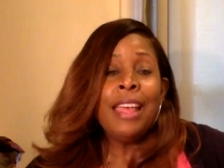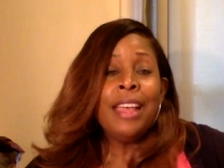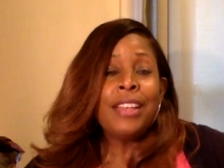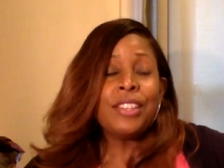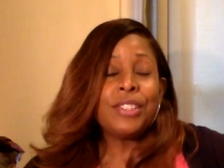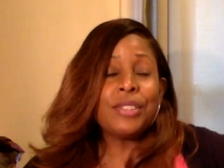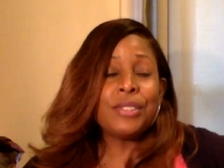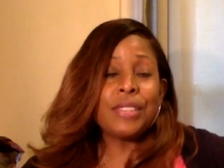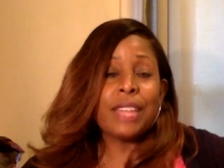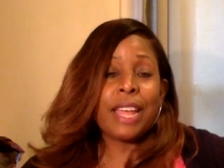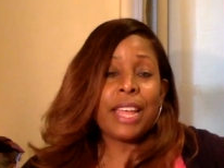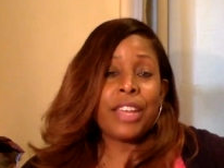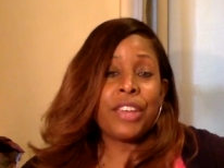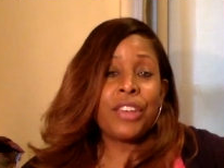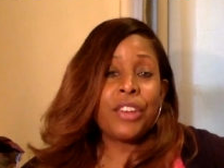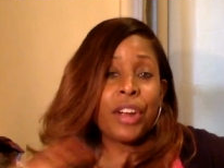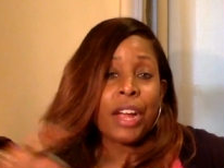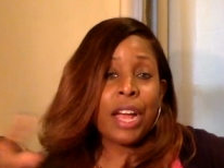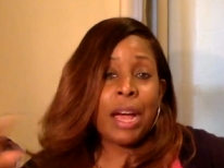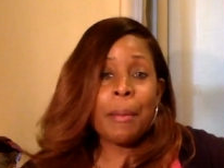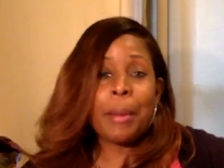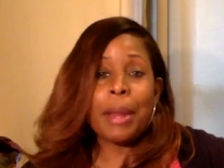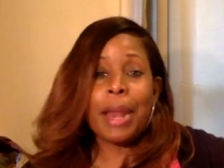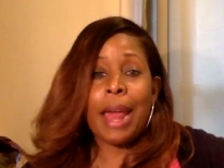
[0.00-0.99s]
She was like, "You're
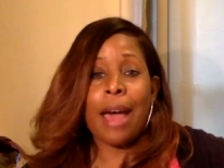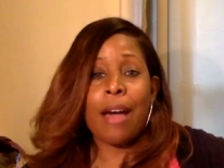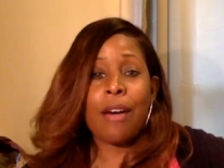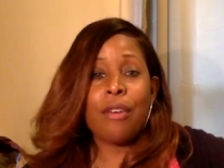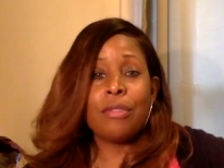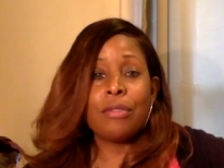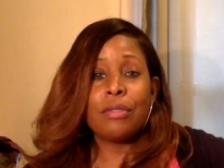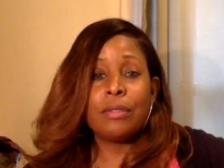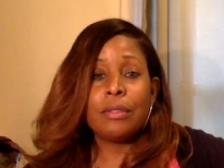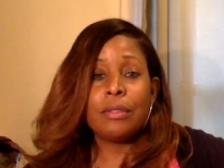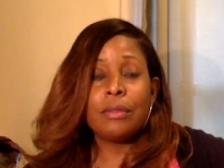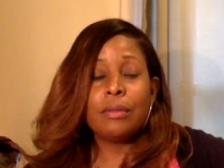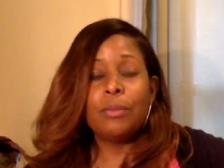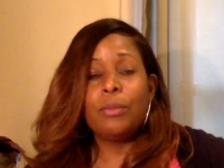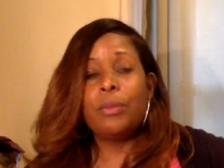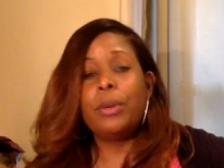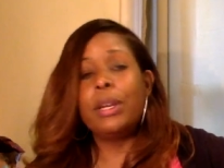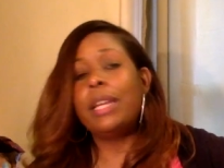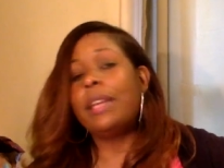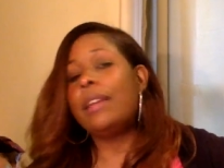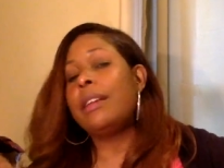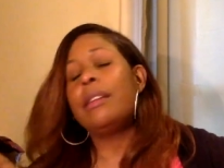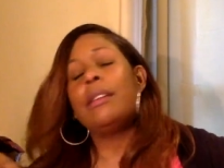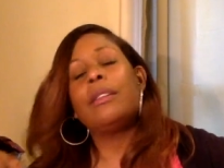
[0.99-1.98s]
coming out.
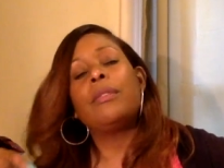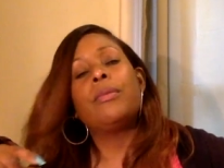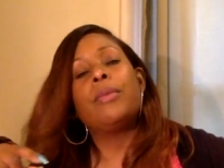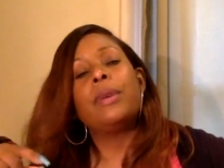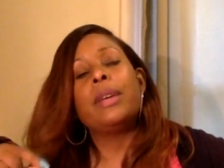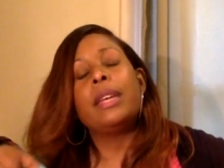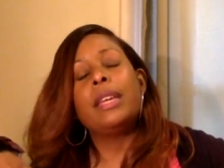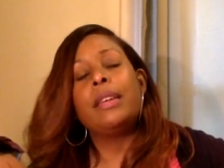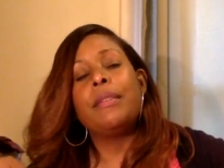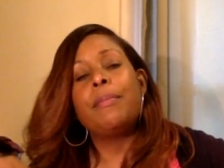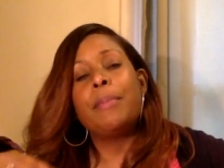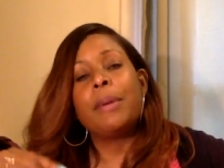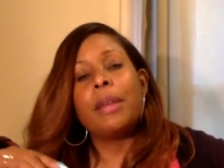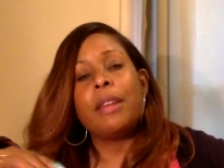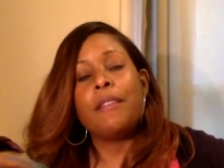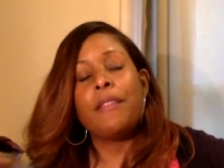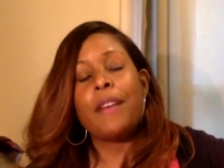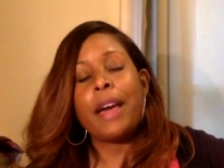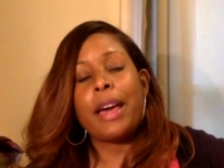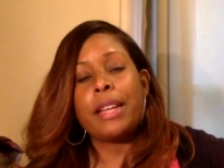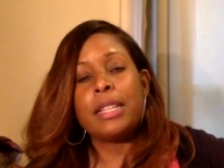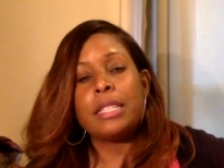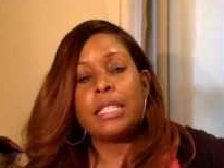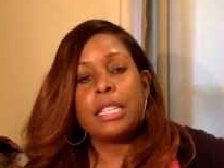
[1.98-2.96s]
We've been
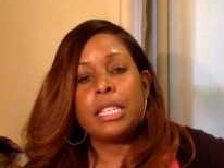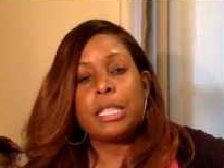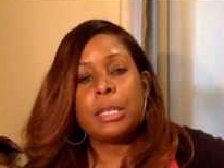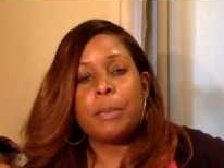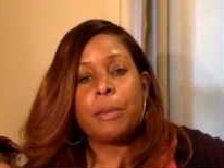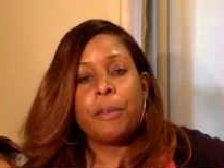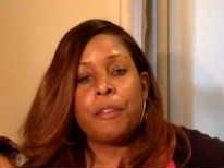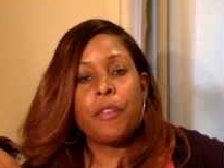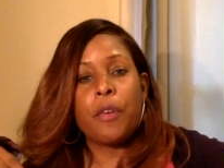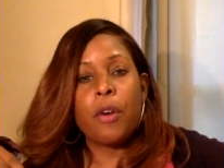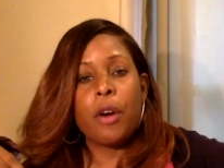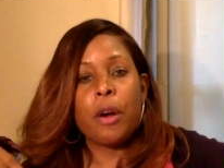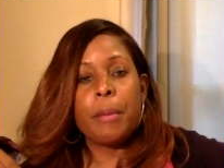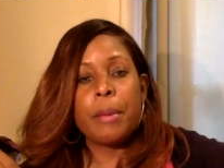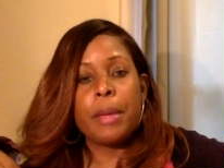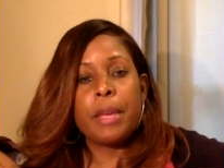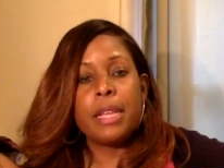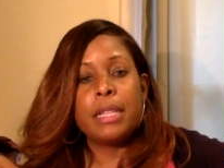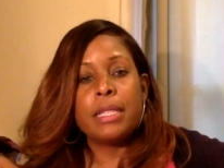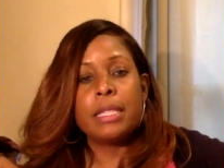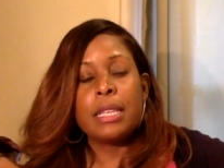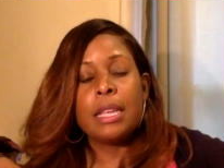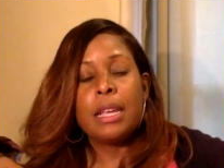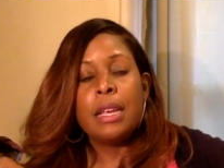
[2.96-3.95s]
invited to this
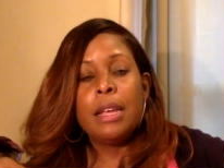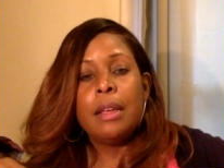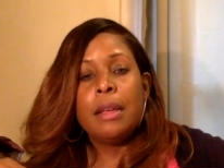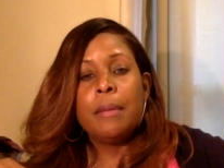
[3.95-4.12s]
performance.